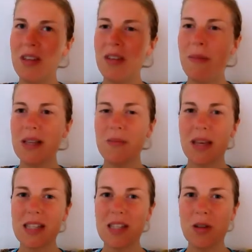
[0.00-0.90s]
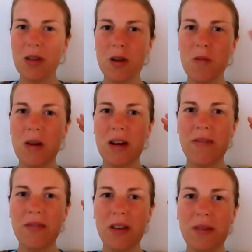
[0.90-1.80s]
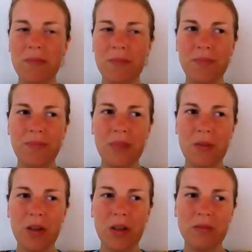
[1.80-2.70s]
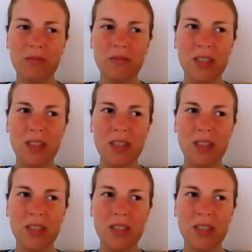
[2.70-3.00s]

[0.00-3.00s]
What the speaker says: your passport gets stolen? Or what if I don't know.